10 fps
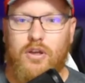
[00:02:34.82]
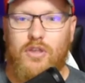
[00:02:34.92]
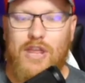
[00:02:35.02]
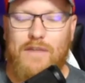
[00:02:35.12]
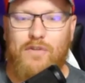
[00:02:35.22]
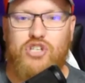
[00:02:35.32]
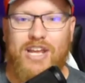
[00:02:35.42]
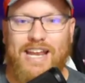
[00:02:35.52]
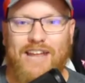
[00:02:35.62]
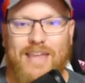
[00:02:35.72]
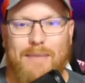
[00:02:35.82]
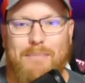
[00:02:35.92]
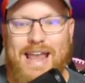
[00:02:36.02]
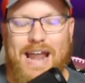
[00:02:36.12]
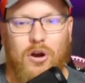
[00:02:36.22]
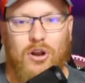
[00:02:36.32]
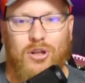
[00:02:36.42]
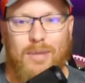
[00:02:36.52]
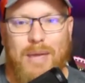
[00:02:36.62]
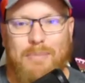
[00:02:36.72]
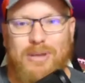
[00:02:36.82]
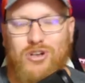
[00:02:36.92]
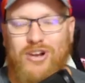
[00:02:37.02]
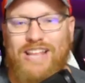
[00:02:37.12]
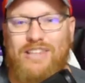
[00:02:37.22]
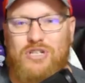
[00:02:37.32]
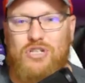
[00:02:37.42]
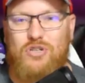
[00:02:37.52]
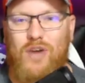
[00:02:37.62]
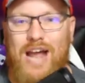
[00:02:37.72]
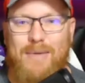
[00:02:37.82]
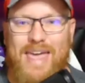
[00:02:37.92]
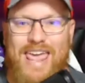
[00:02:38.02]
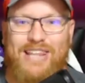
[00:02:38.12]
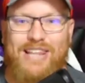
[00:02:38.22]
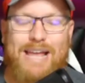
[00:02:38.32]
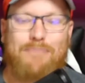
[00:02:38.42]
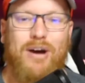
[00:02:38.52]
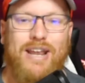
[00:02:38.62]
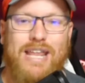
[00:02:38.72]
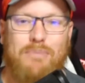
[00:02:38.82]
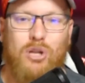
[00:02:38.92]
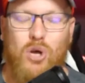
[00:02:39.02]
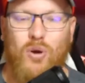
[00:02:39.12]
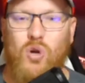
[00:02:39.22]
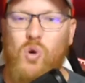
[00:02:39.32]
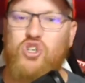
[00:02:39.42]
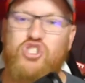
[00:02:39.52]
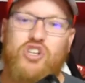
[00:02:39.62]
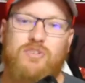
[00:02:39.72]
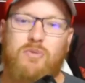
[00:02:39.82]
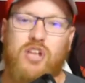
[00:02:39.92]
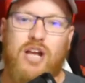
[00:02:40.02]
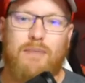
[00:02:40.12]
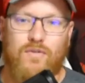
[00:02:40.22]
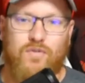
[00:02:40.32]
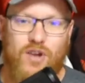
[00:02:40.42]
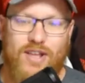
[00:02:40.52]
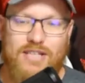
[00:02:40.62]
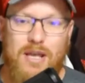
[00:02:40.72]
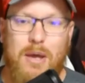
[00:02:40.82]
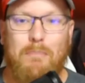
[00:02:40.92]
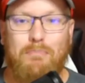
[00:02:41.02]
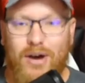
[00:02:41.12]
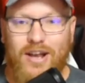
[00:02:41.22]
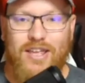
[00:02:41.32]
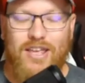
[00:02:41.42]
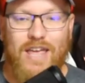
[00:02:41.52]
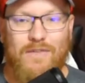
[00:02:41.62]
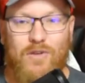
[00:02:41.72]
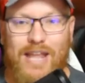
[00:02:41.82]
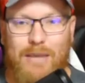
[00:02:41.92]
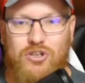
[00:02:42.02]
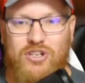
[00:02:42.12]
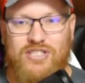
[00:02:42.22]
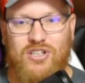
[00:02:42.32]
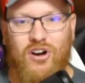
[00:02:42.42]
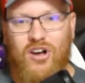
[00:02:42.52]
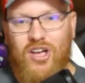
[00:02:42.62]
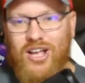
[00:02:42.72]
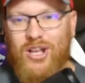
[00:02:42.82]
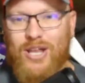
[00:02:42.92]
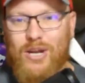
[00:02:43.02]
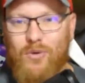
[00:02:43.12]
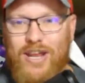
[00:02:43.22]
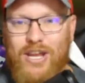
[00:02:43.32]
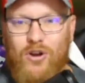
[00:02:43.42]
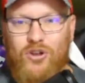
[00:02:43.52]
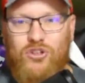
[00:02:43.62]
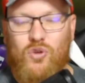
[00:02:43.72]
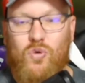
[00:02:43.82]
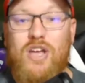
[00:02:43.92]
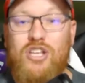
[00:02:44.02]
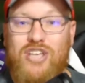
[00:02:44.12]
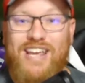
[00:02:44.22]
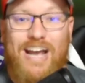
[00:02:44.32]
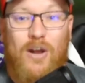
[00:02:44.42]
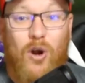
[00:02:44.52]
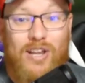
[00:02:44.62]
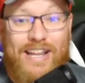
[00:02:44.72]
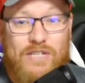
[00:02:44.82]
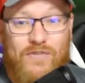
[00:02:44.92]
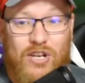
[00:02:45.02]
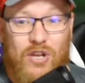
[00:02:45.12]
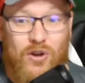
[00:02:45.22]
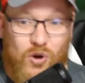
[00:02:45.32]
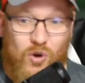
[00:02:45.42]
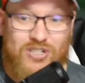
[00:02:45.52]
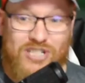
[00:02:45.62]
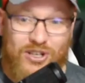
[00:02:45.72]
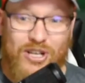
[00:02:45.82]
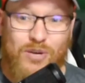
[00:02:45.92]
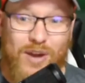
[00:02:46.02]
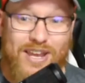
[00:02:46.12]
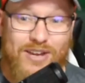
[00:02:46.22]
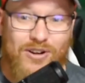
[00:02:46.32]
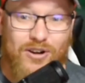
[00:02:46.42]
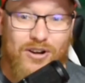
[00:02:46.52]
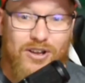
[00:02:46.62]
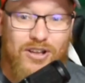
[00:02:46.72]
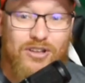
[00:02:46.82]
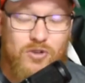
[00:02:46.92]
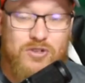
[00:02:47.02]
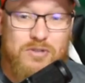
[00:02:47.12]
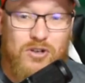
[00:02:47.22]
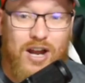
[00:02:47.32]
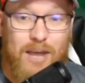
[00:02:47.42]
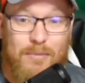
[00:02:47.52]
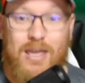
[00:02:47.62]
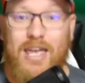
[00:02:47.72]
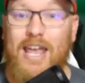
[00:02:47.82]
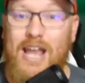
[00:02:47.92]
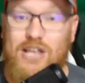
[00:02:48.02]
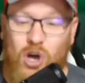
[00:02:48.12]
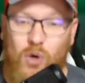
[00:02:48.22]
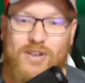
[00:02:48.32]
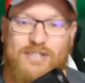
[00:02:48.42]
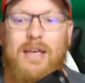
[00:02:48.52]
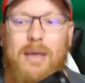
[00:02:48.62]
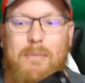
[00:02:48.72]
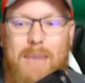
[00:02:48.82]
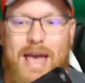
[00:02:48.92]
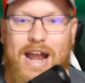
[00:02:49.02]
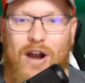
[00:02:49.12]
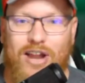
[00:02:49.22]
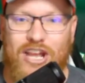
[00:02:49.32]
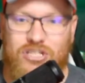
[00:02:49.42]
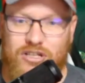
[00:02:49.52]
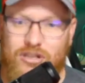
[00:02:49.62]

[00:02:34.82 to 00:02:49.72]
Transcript: Thank you for checking out that Man Hour clip. Be sure to hit the subscribe and like button and below. And of course, share this with a couple friends. But if you like what you just saw, click right here to check out our latest video. And of course, click right here to subscribe. And as always, Man Hour Nation,